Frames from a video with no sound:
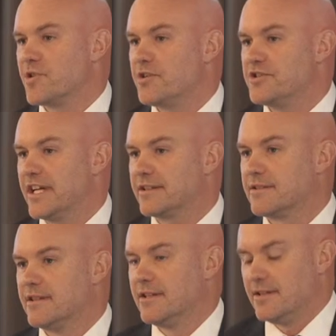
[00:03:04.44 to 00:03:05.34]
project.
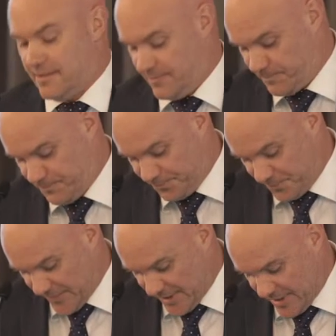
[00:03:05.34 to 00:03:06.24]

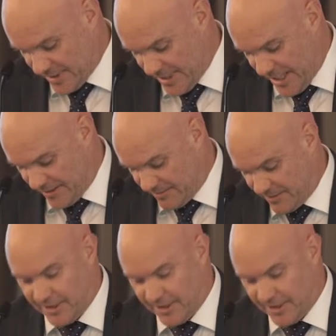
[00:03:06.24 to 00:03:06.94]
And,